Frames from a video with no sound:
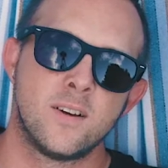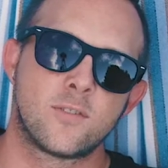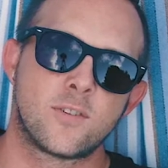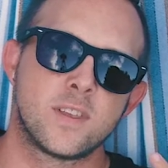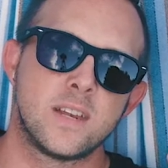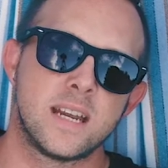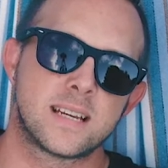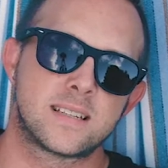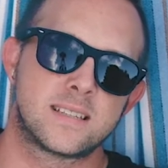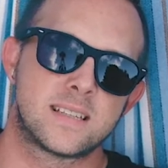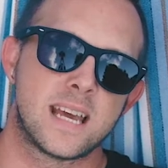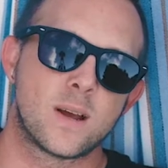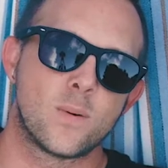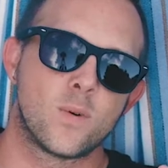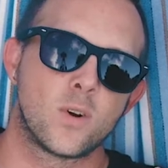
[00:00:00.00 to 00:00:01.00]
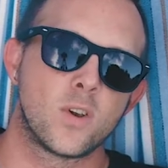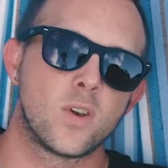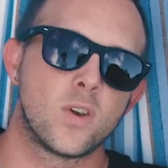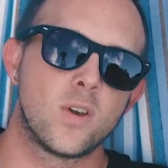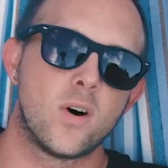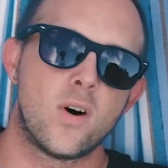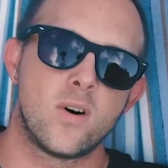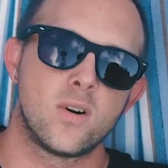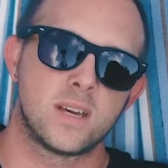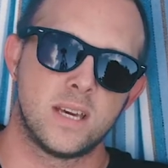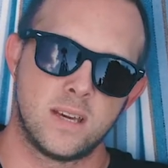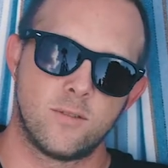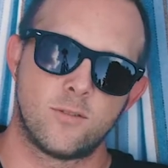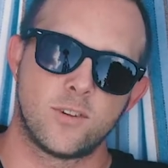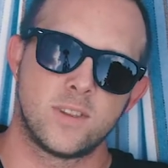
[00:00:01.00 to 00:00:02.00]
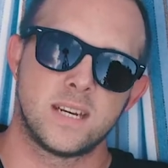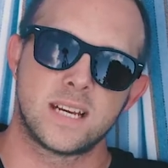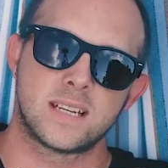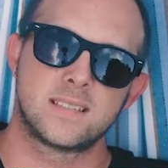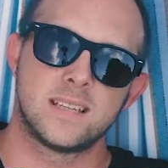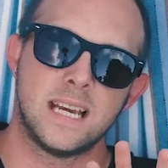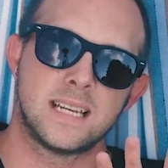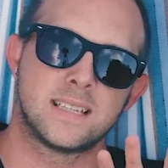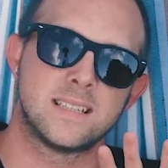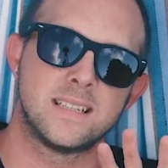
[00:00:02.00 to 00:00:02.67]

for the next thing. We're longing for the next things.